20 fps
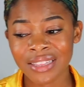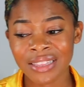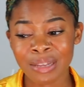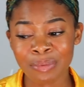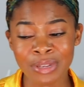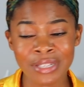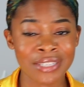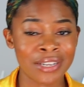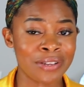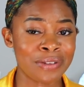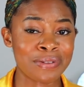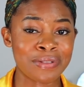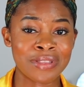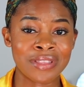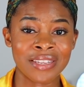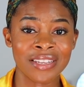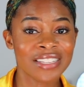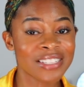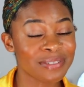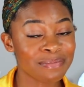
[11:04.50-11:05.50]
Let me tell you,
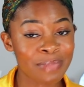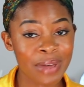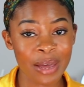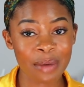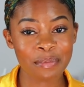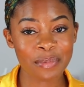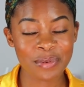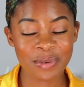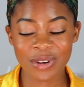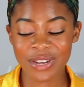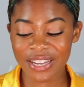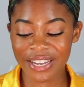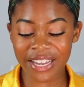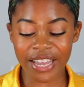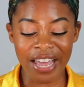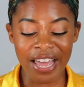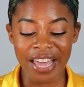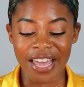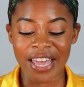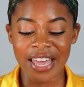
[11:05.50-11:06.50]
this bad
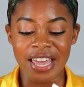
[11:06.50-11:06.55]
boy,